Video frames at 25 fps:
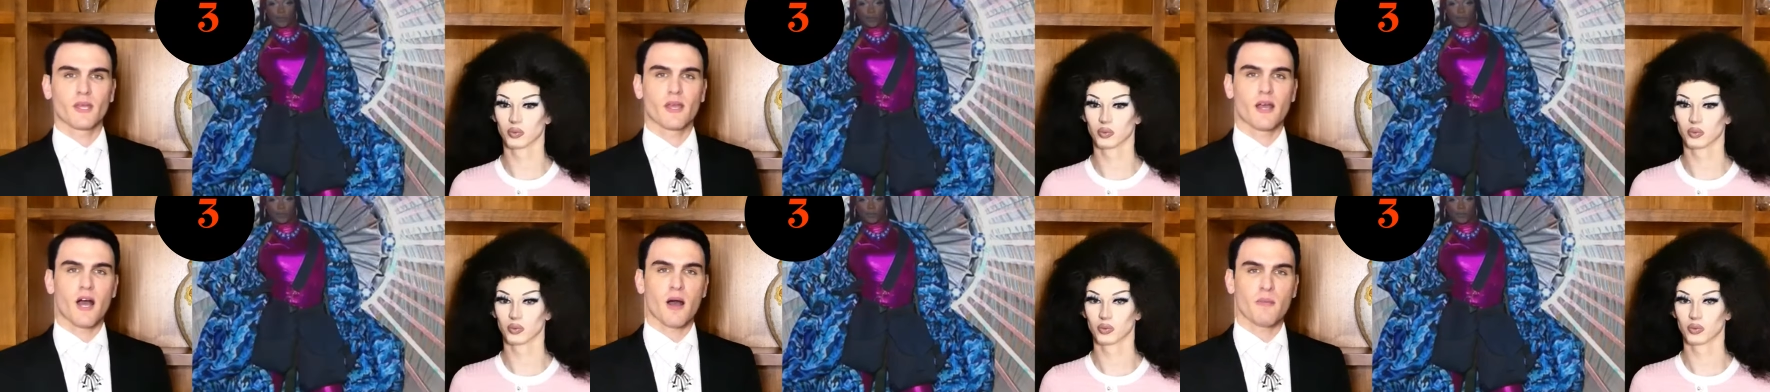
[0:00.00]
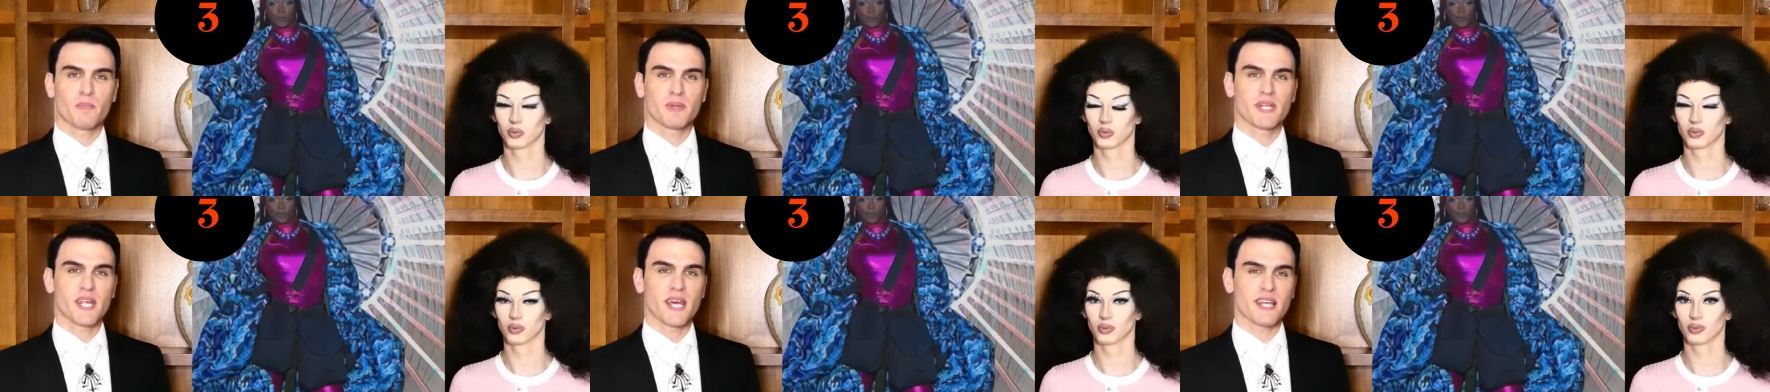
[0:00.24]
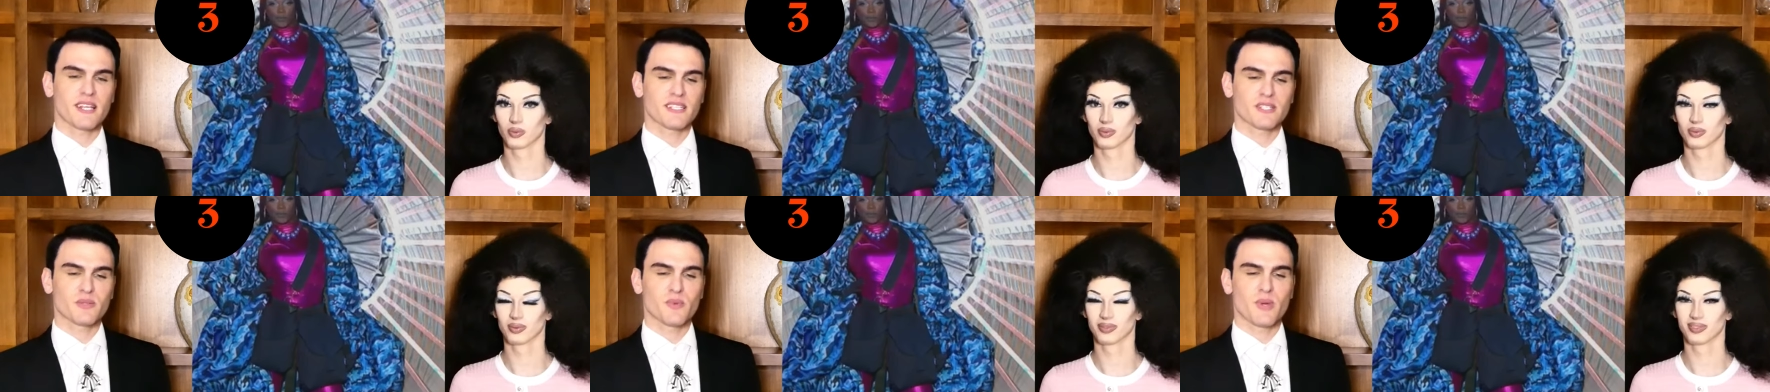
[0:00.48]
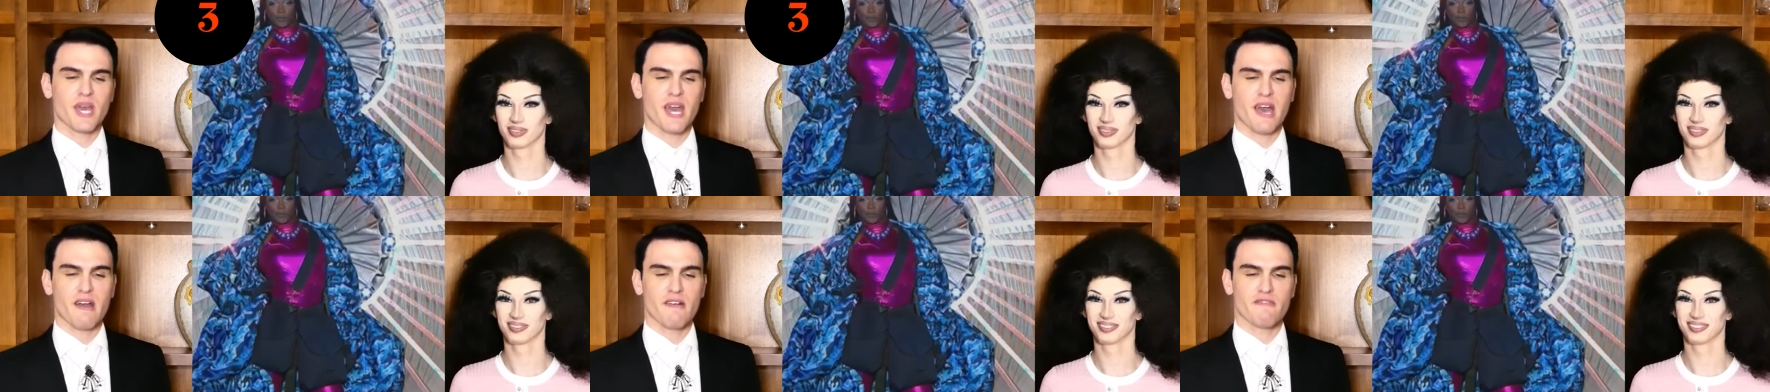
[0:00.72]
Speaker 1: Up next
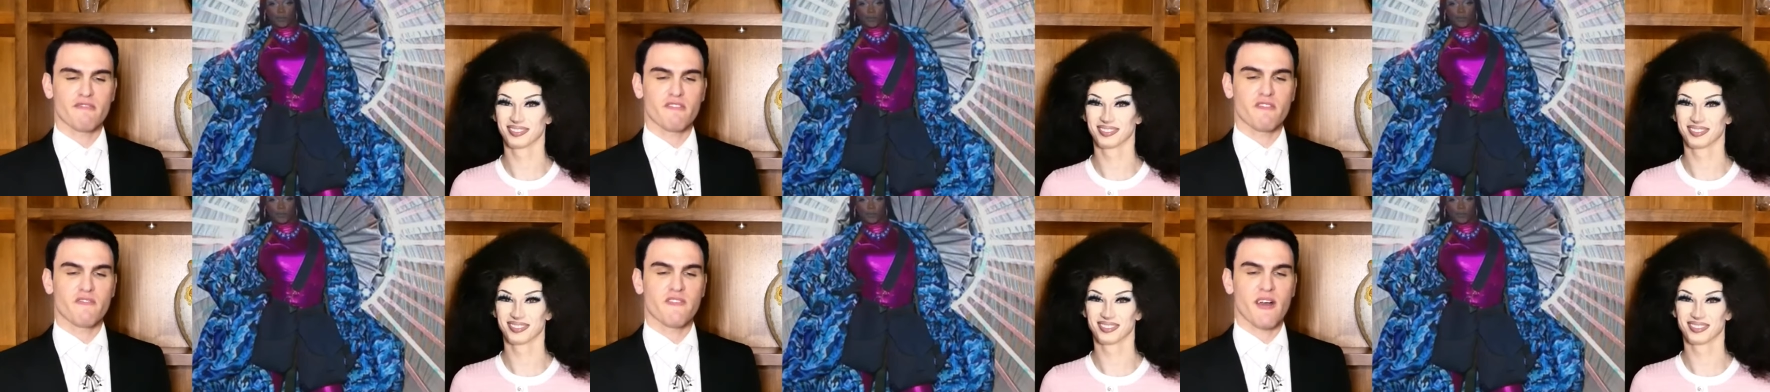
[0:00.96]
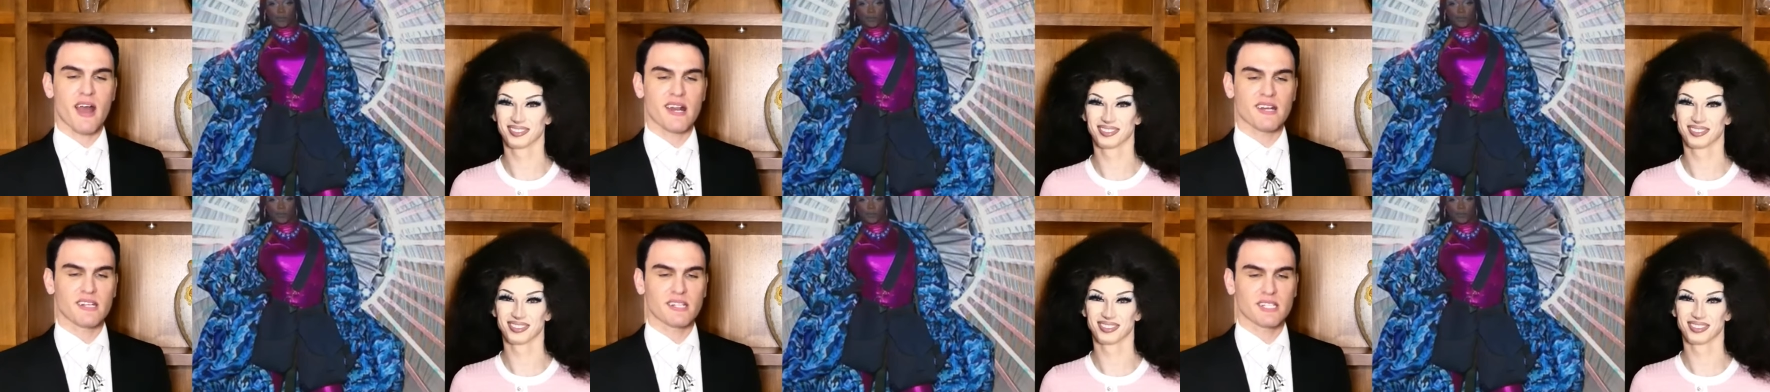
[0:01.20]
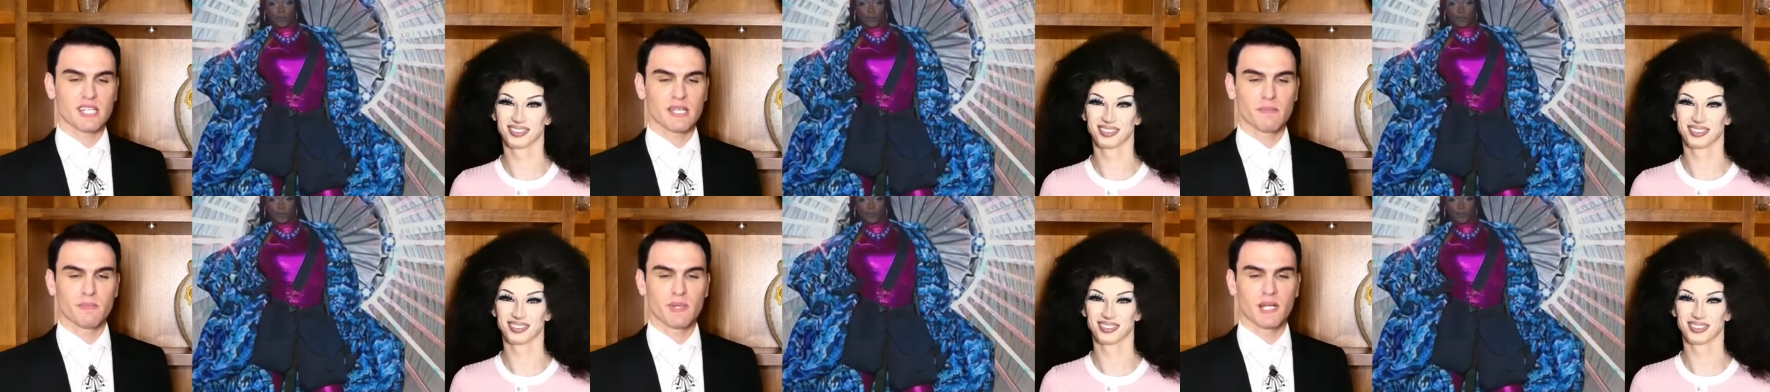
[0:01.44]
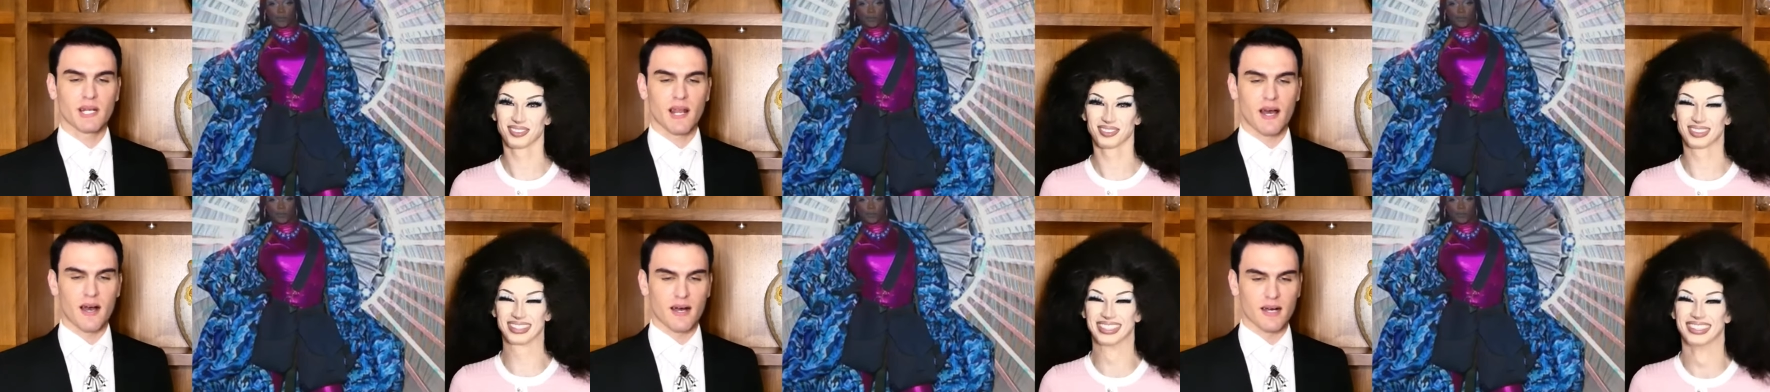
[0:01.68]
we have Vanity
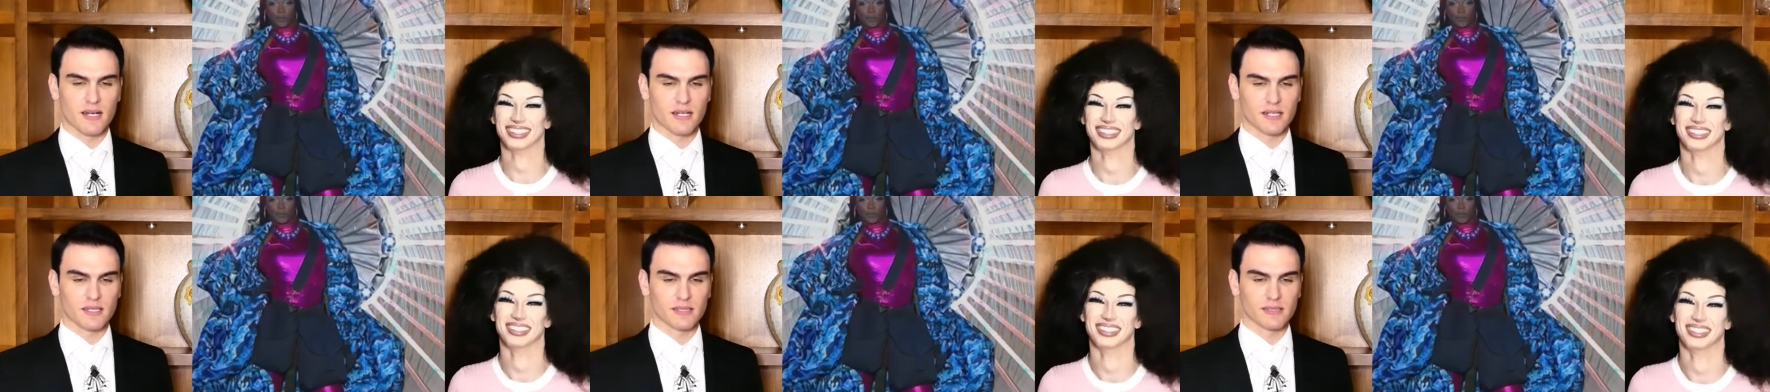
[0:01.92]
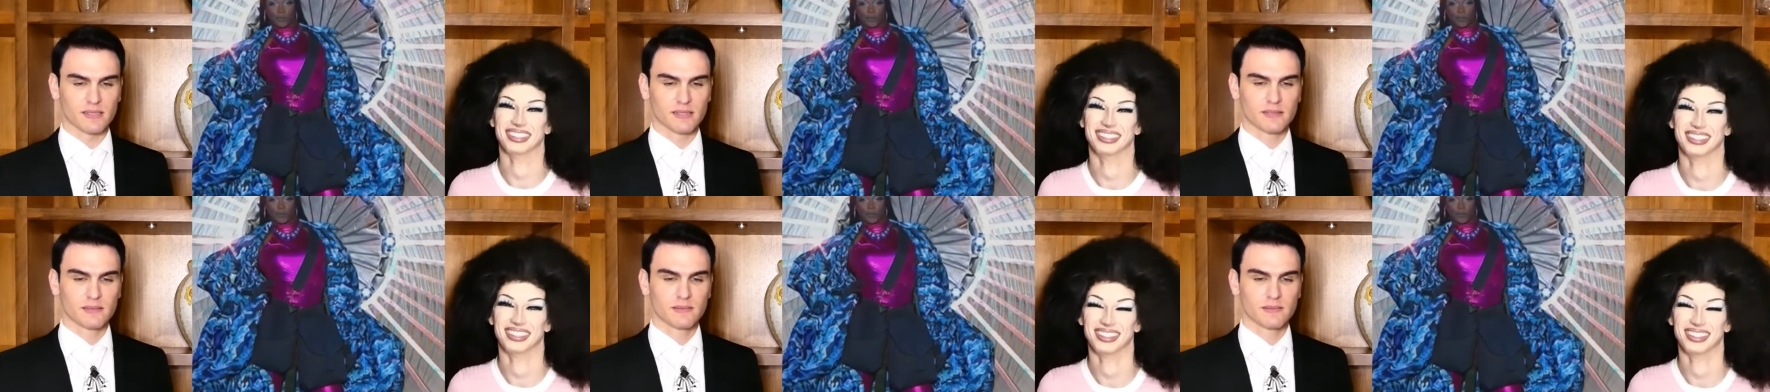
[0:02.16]
Milan.